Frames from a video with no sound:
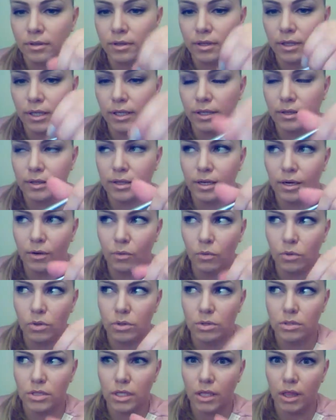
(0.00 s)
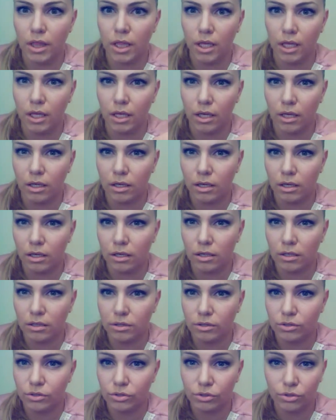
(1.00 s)
And that was, I think,
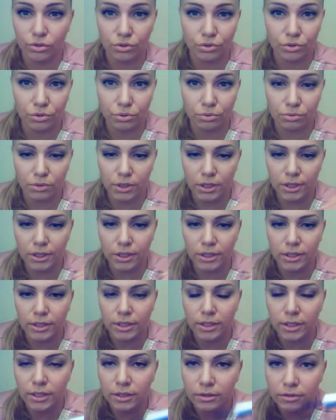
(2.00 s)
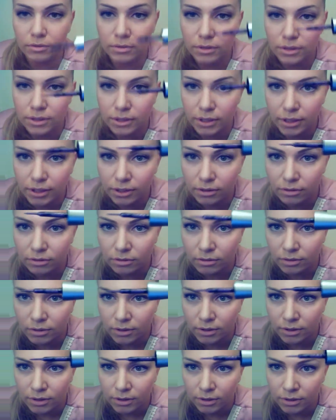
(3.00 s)
$2.99 on sale.
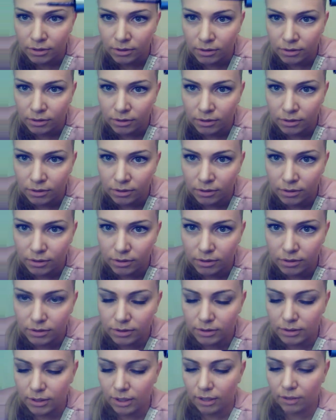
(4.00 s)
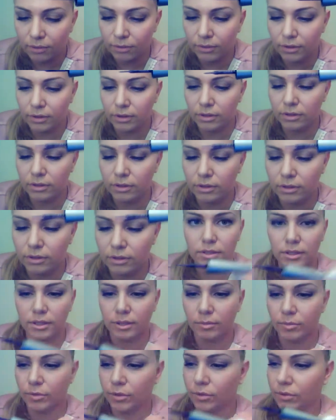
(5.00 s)
This is how it looks
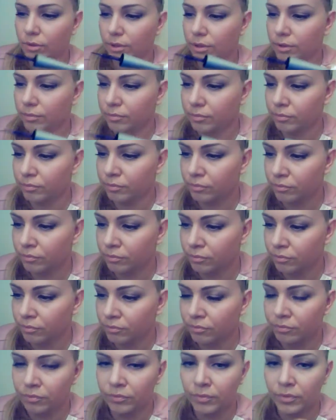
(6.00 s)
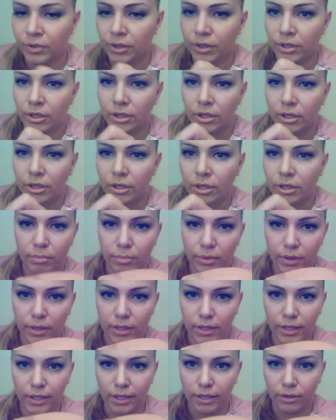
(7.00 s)
and I'm gonna
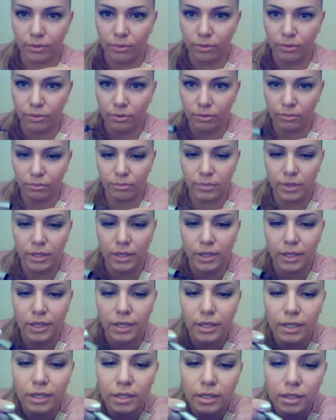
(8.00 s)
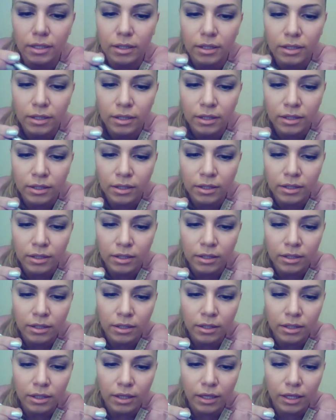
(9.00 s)
apply it on my
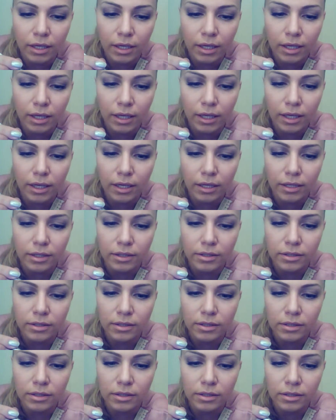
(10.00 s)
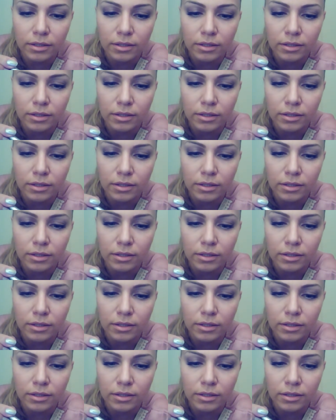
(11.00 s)
hand.